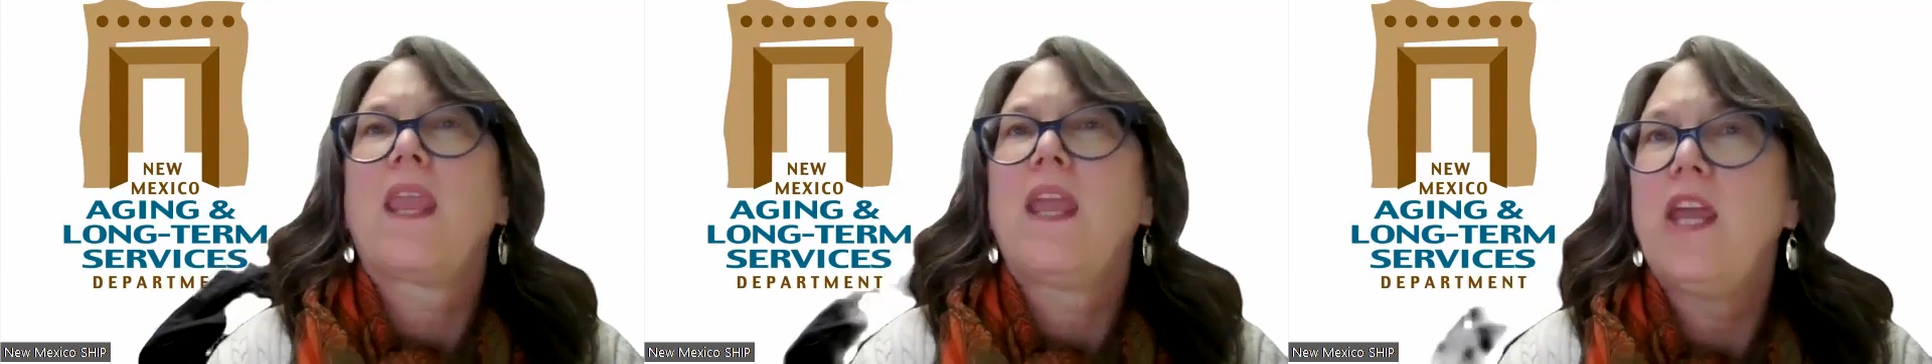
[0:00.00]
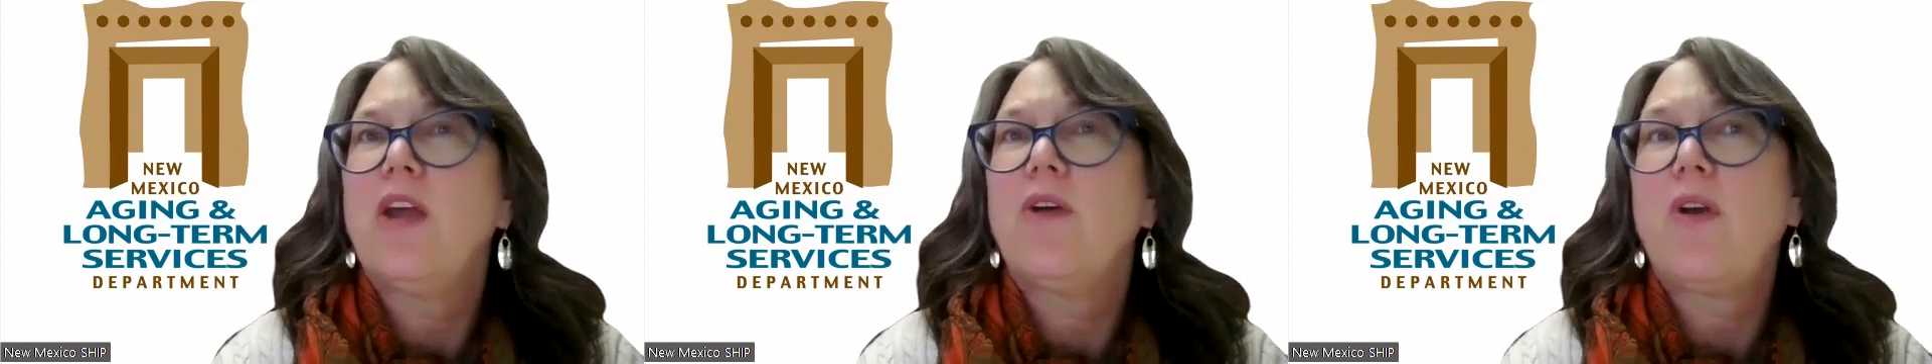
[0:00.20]

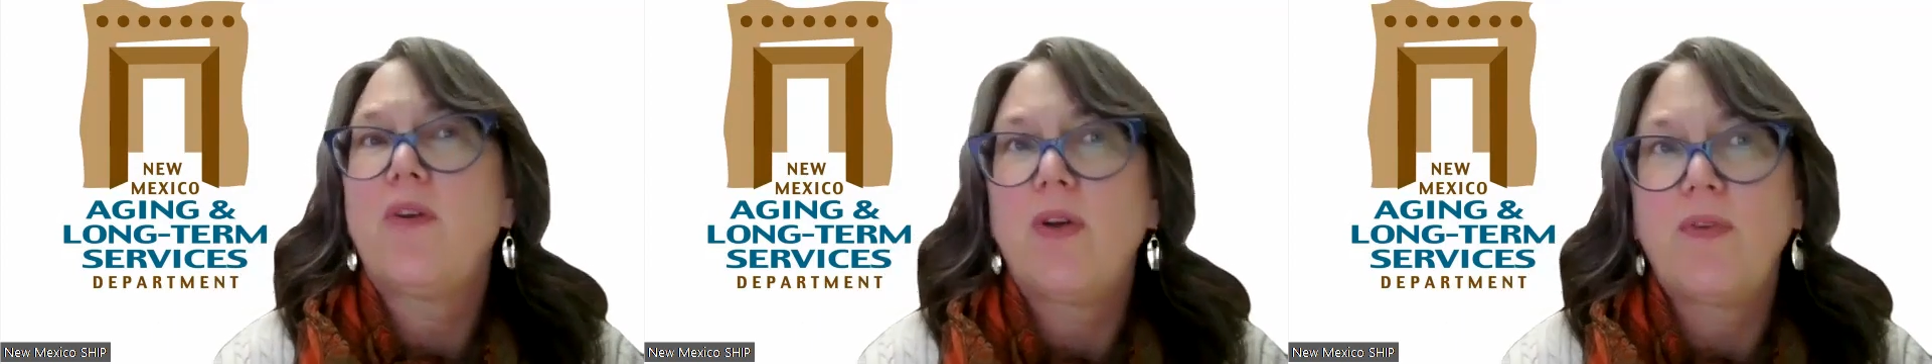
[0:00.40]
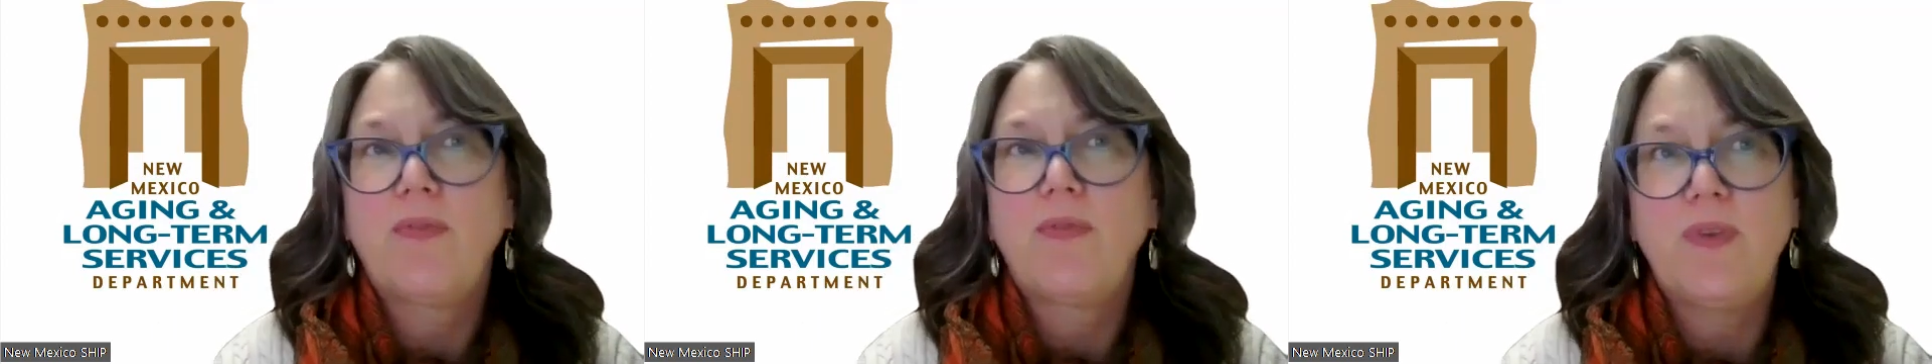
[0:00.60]
Here
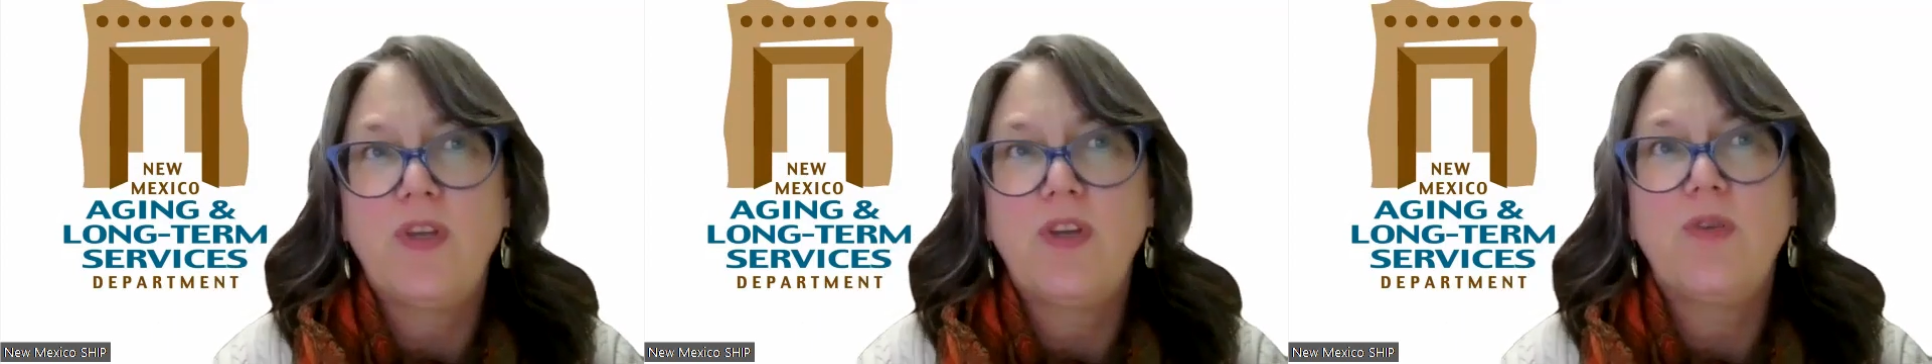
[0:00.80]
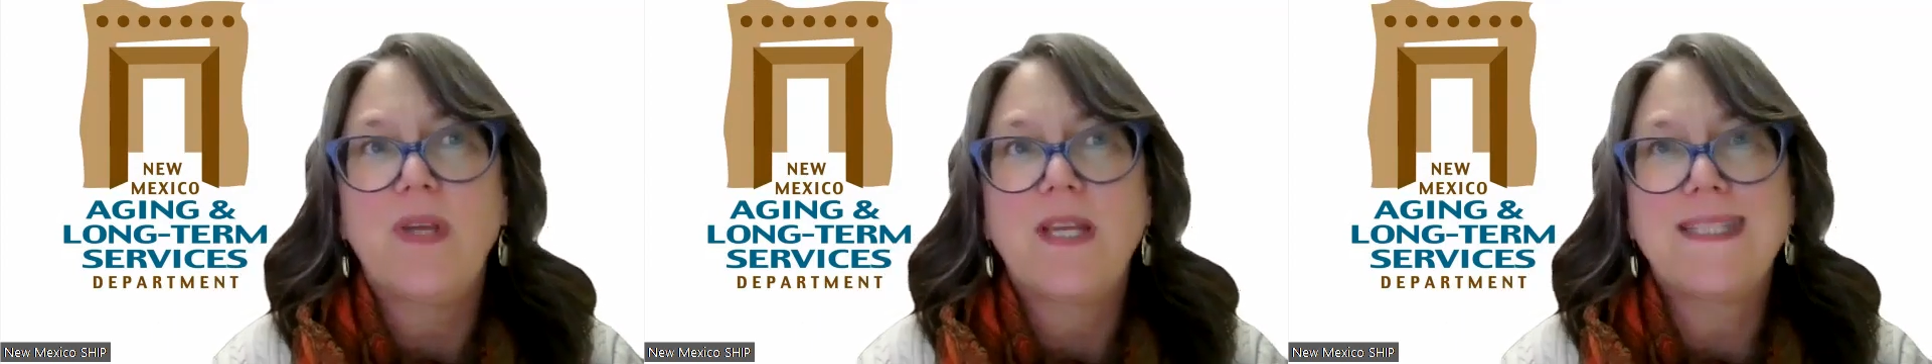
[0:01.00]
are a
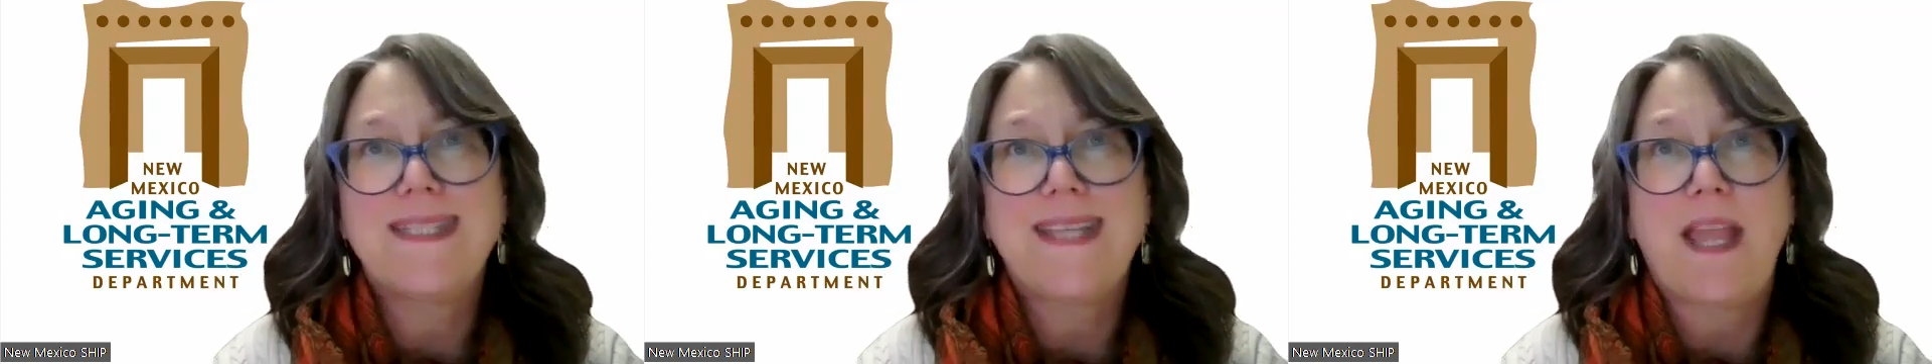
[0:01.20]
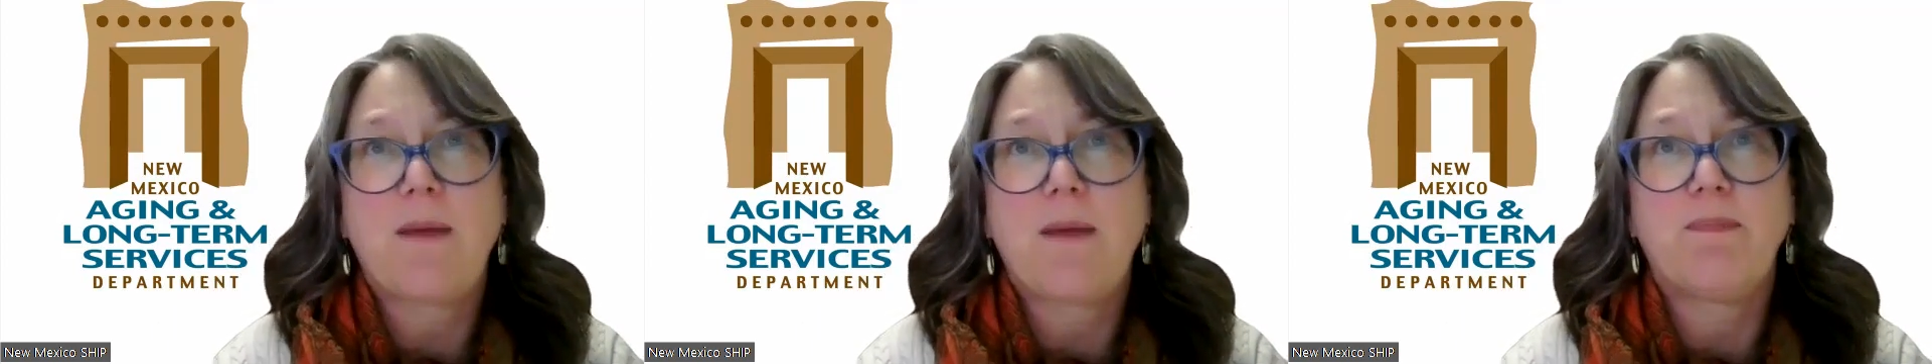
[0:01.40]
few
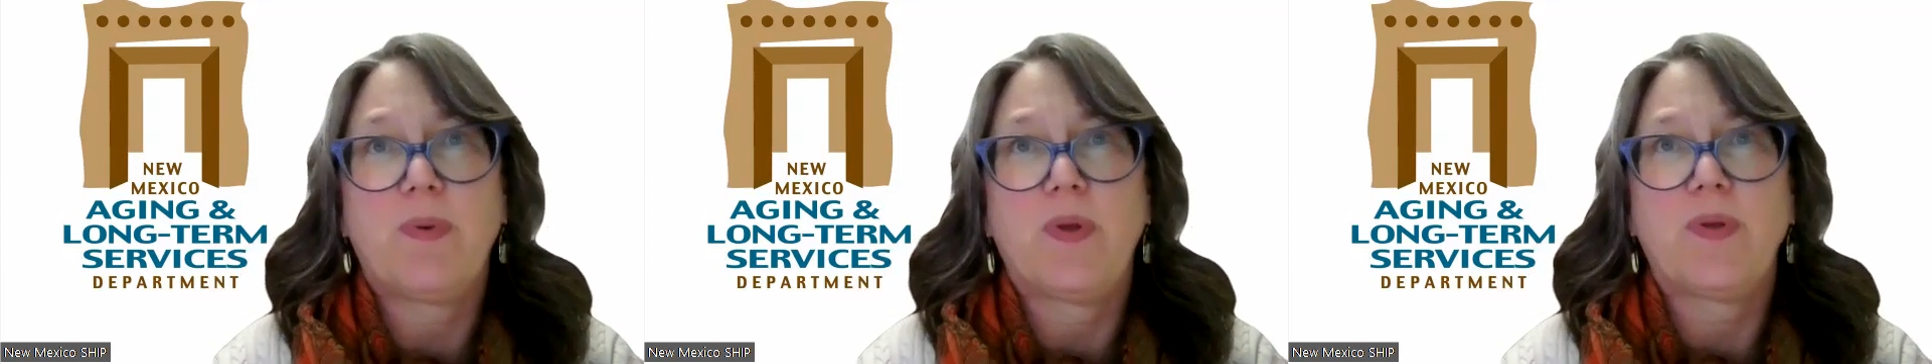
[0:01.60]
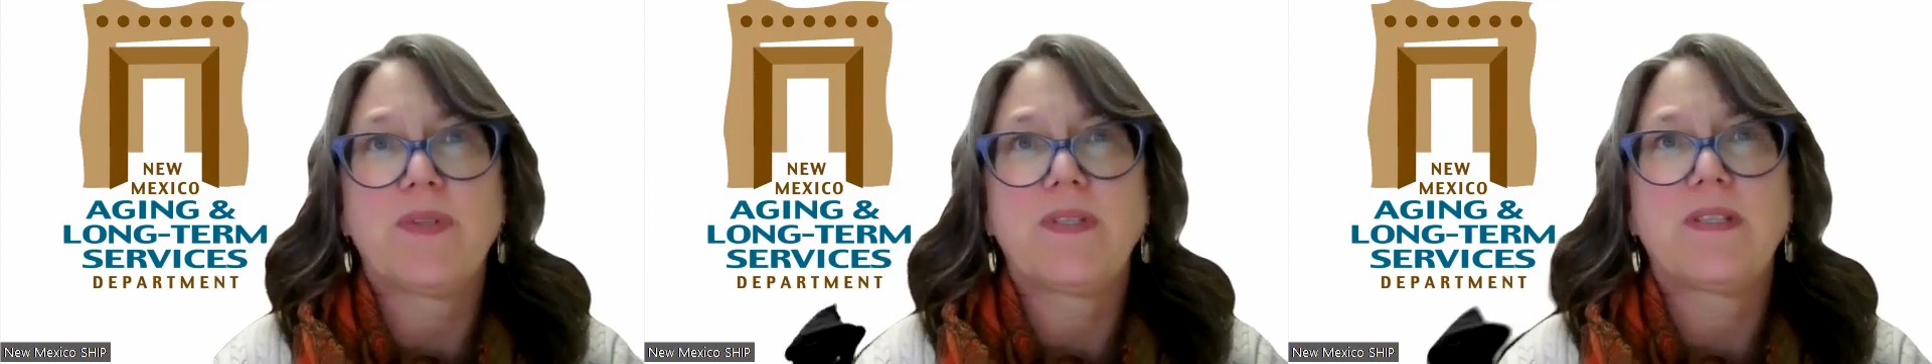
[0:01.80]

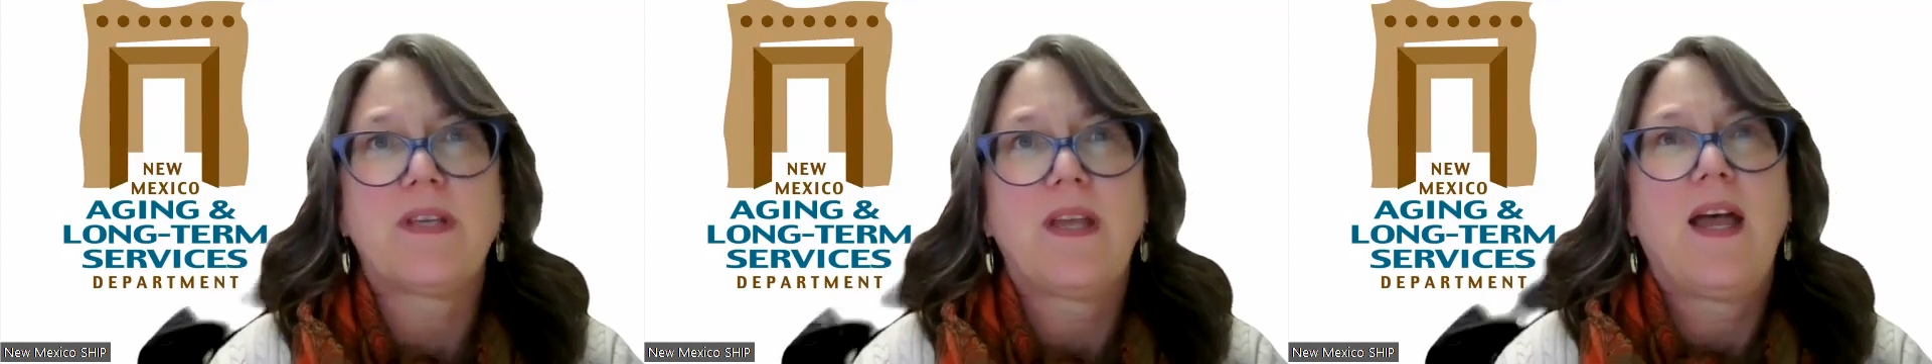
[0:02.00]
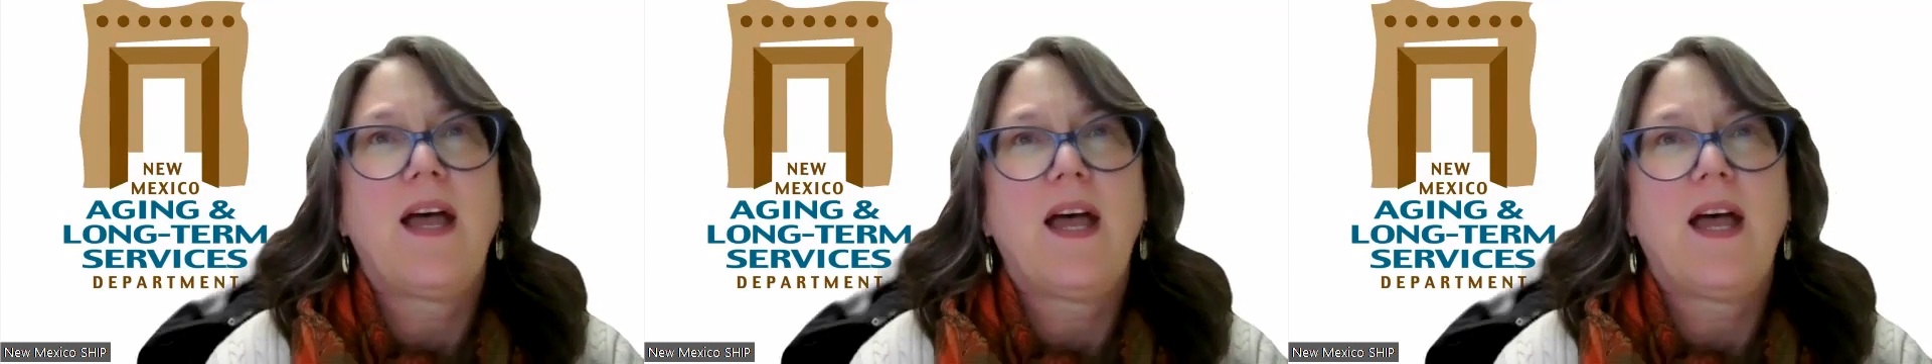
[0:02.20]
examples